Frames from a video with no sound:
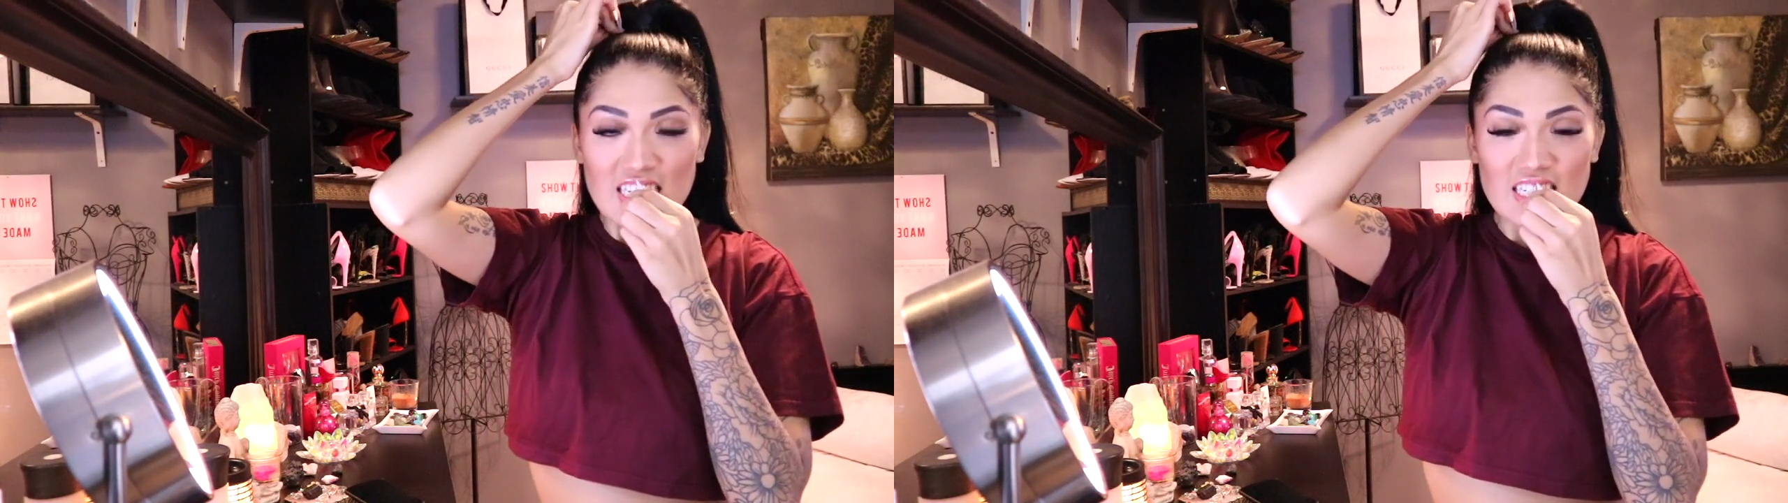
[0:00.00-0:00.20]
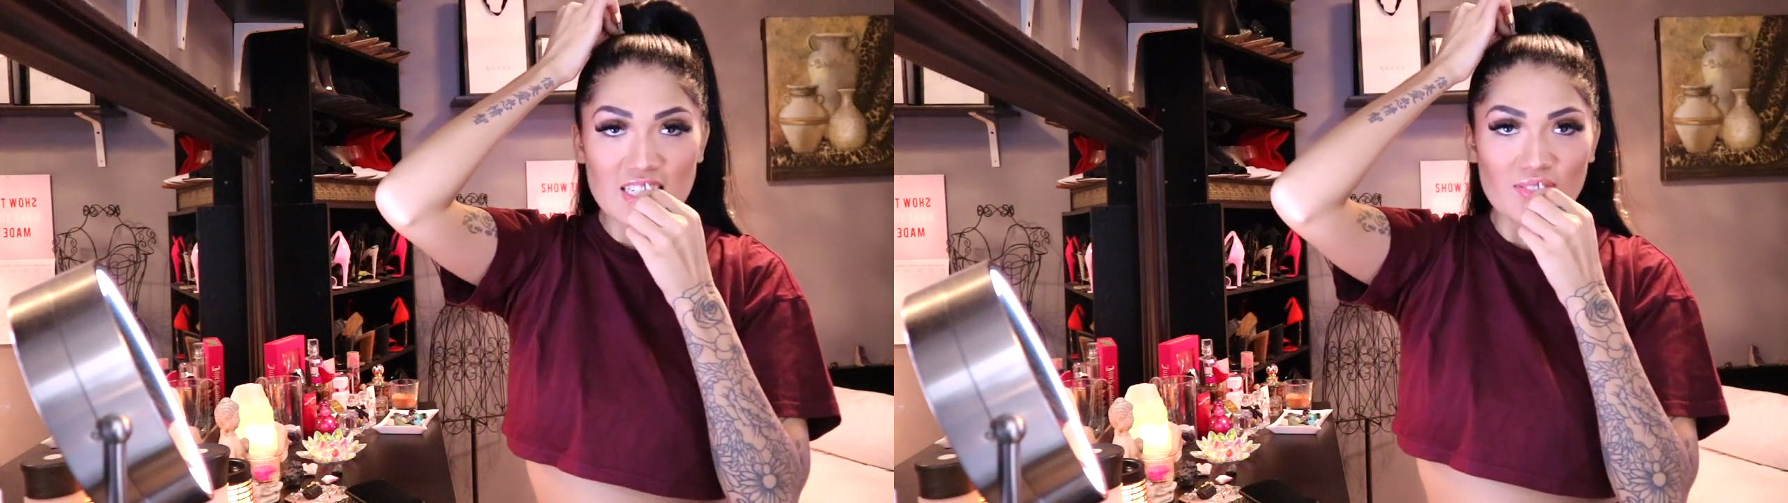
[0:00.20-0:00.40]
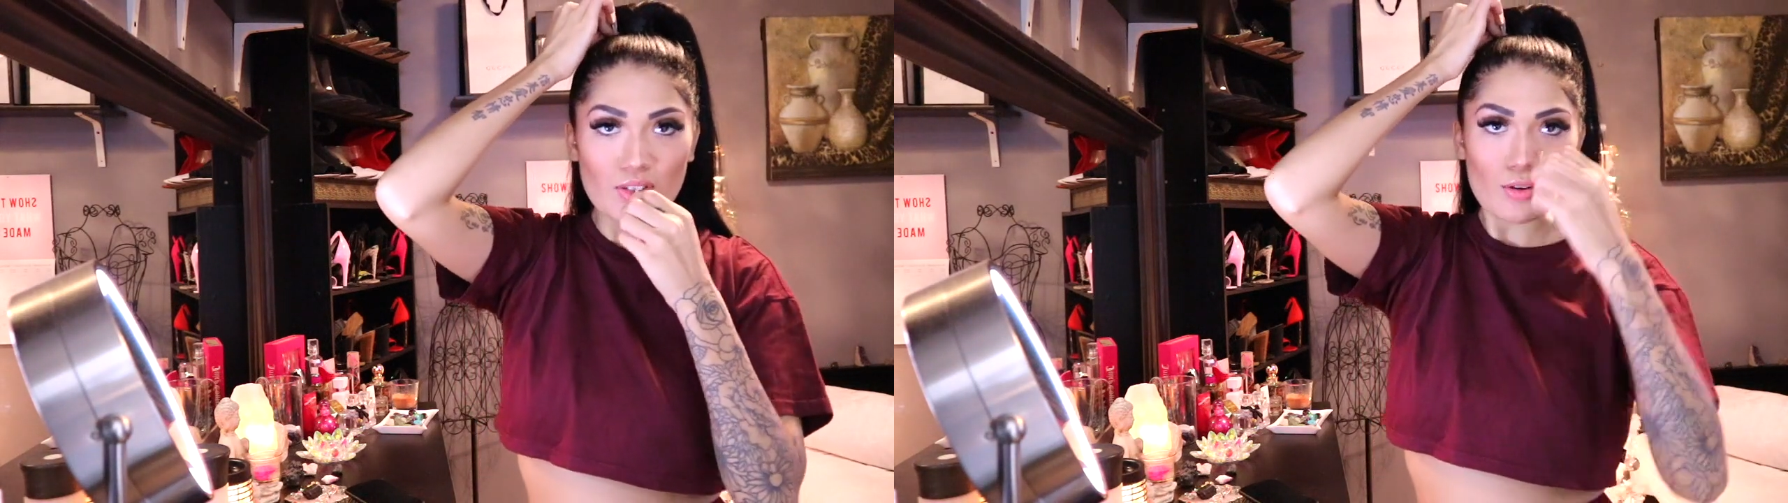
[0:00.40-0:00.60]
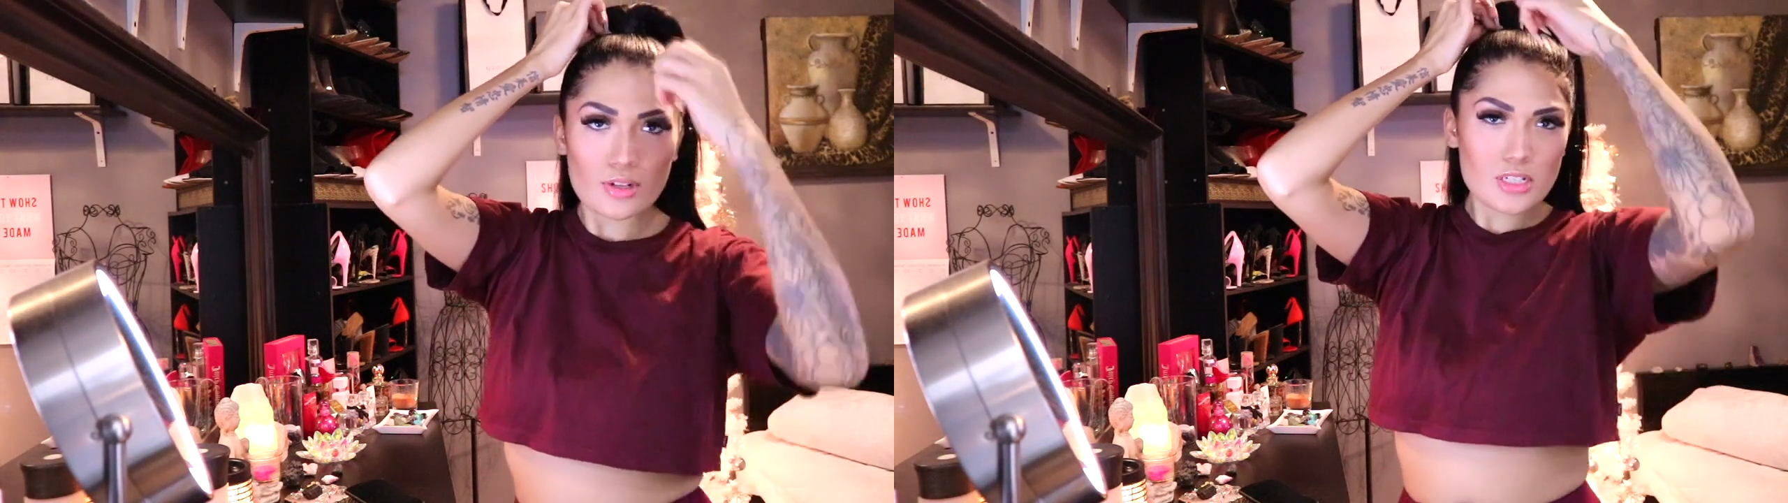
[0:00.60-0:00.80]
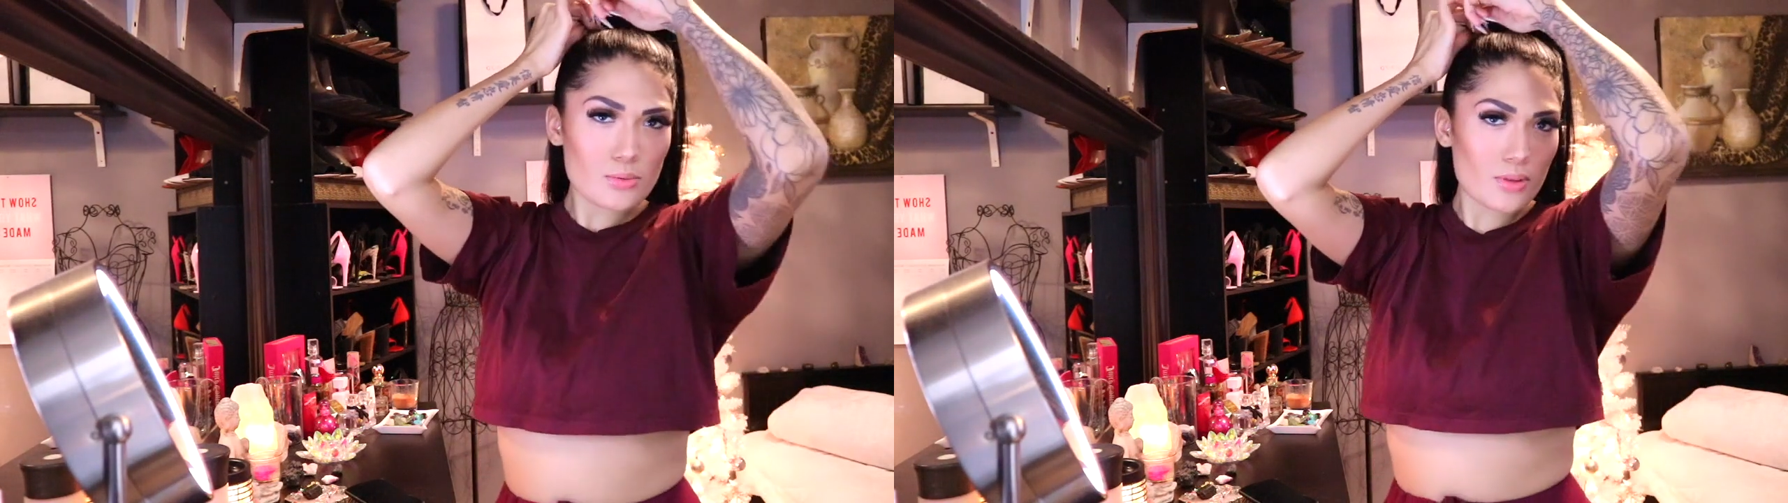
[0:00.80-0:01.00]
I've
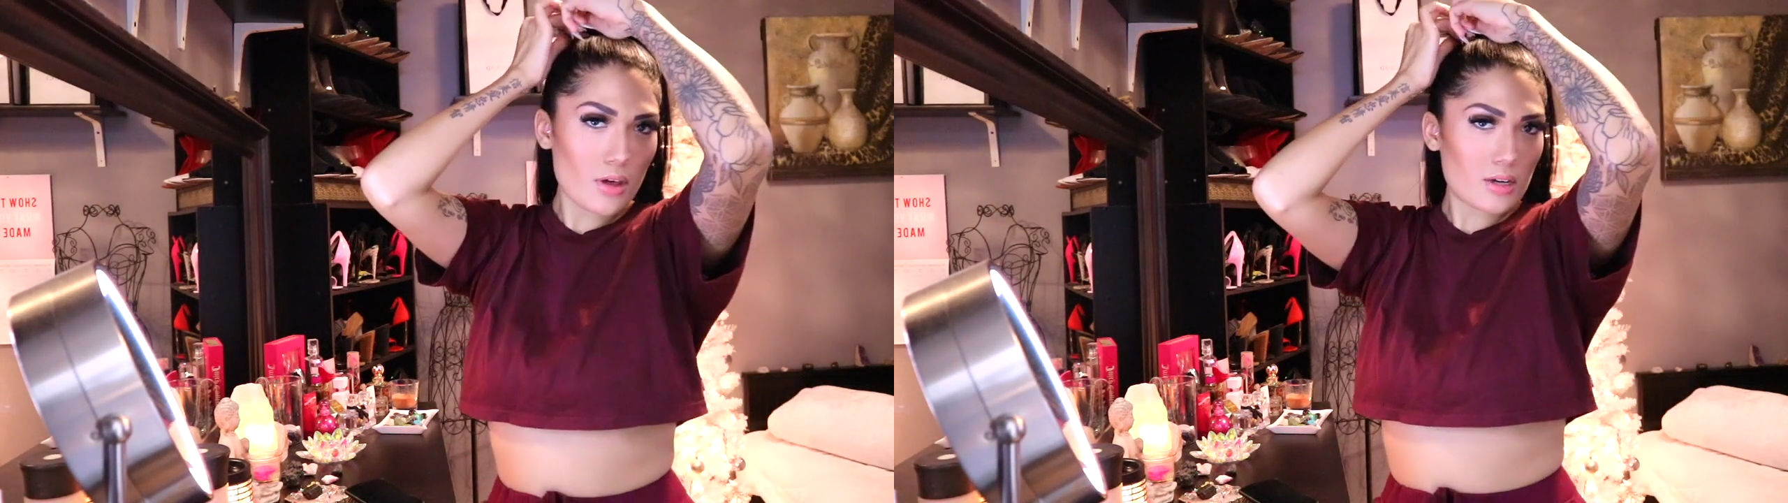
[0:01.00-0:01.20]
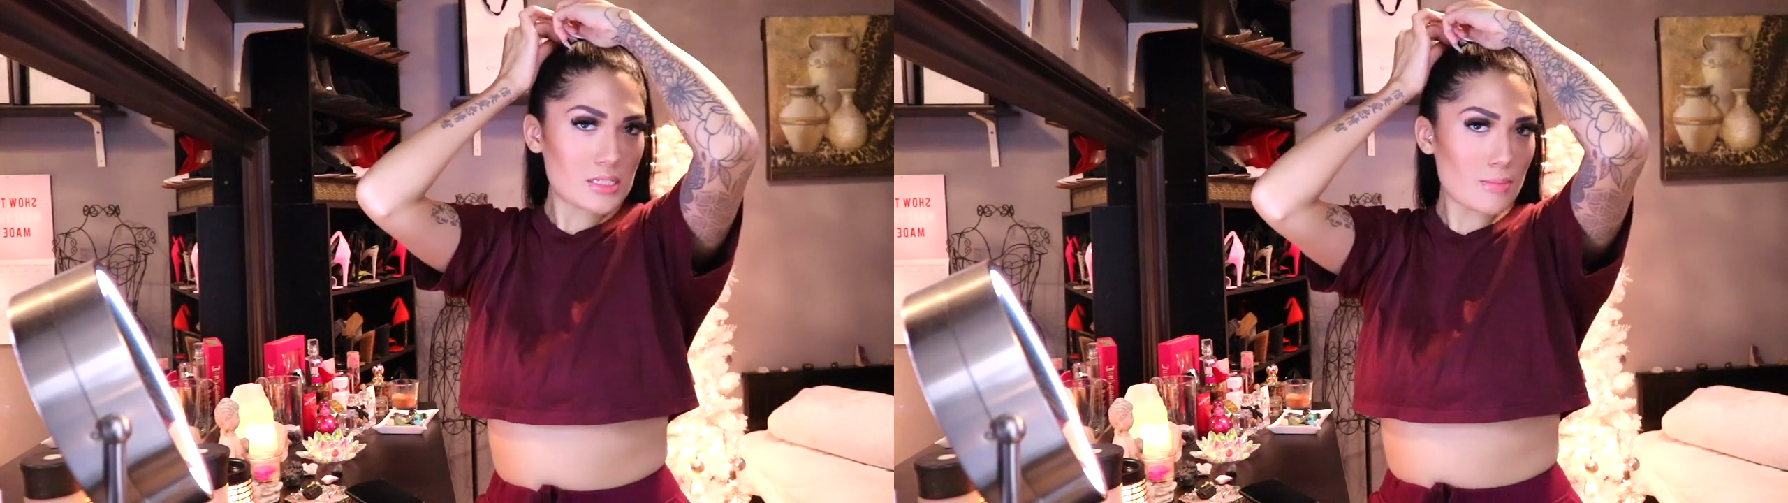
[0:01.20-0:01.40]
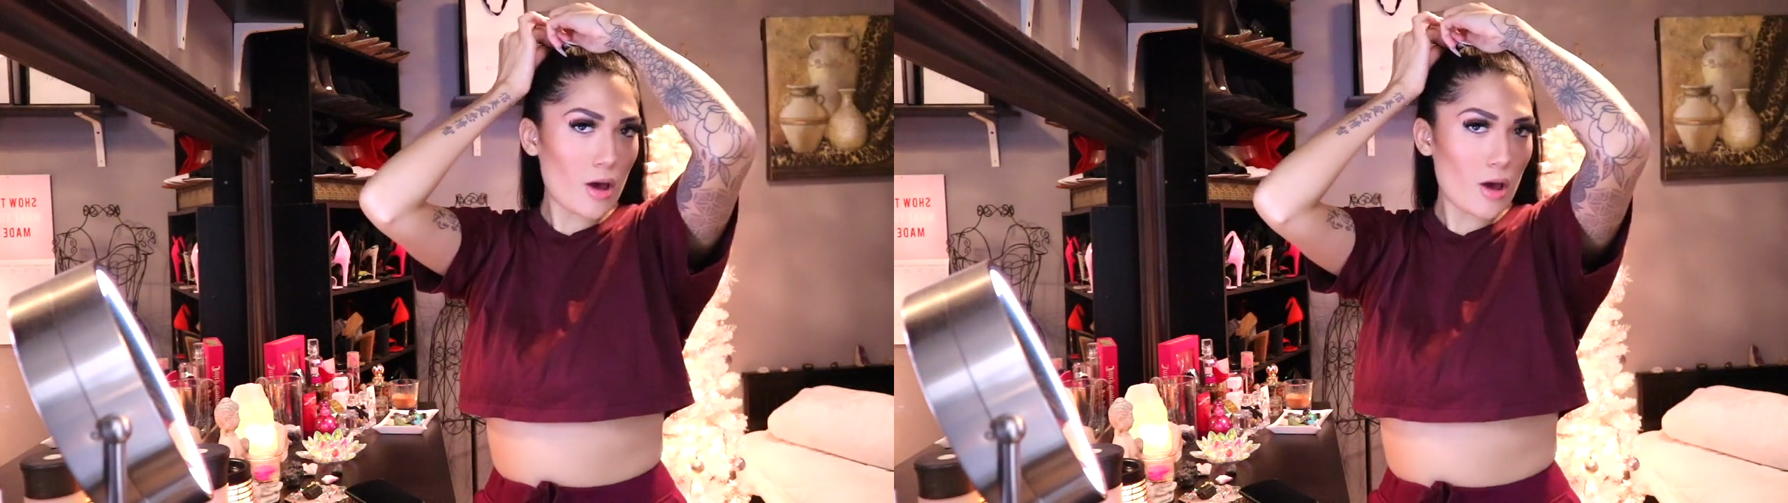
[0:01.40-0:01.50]
noticed with some